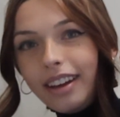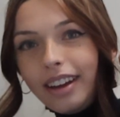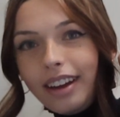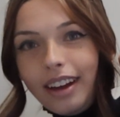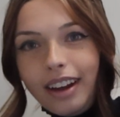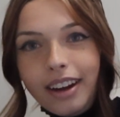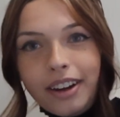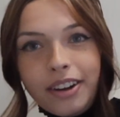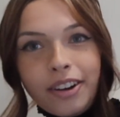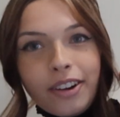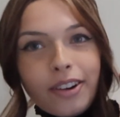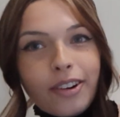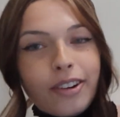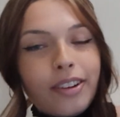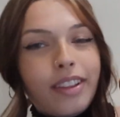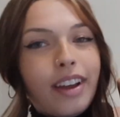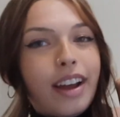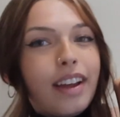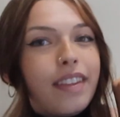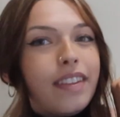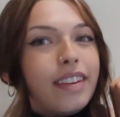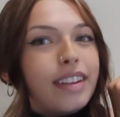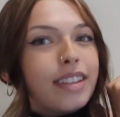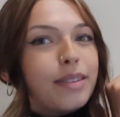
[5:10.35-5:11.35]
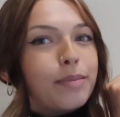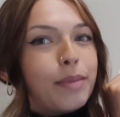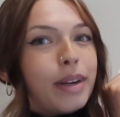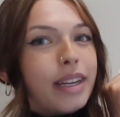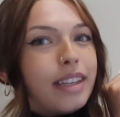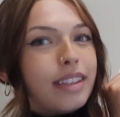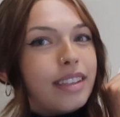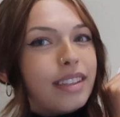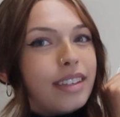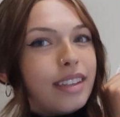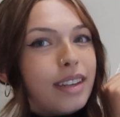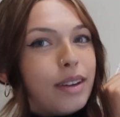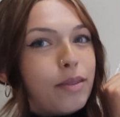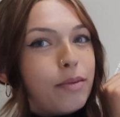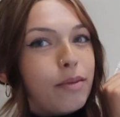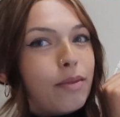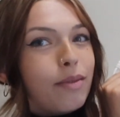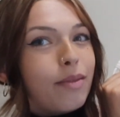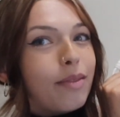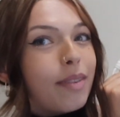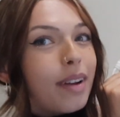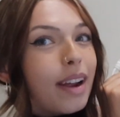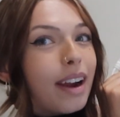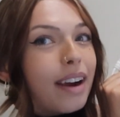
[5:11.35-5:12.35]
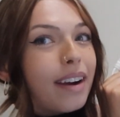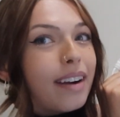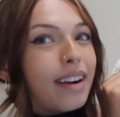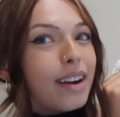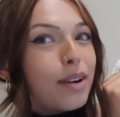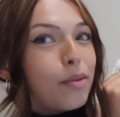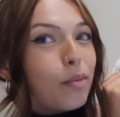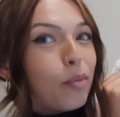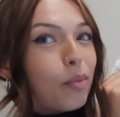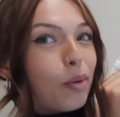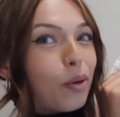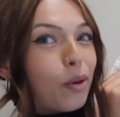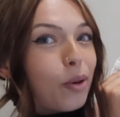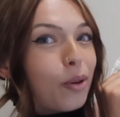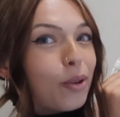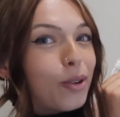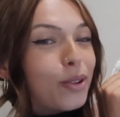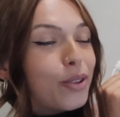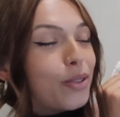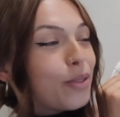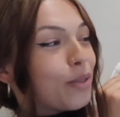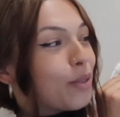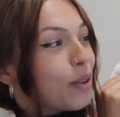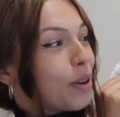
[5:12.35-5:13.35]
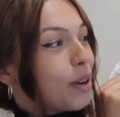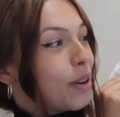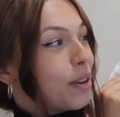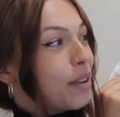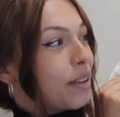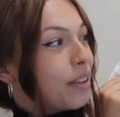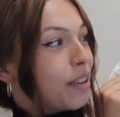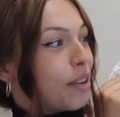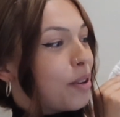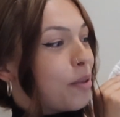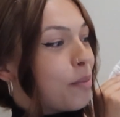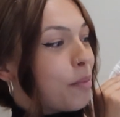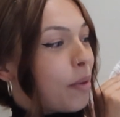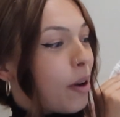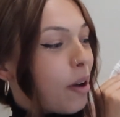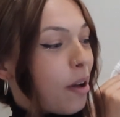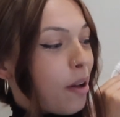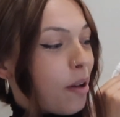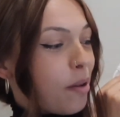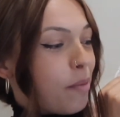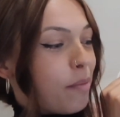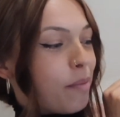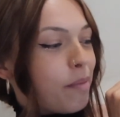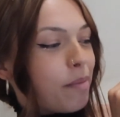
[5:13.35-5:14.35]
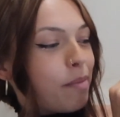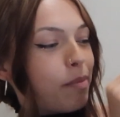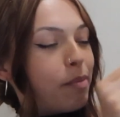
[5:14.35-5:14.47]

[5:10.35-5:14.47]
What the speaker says: I know that this might seem very bold for a new mom,